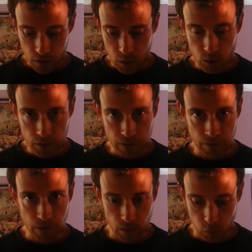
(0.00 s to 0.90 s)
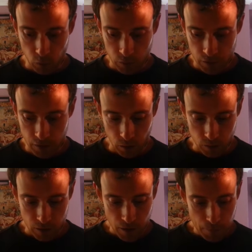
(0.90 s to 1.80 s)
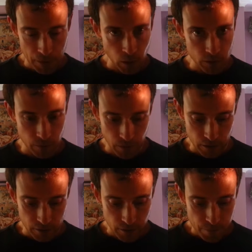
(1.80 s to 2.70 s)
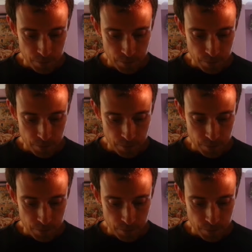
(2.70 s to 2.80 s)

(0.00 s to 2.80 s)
could have given the wrong result because of this,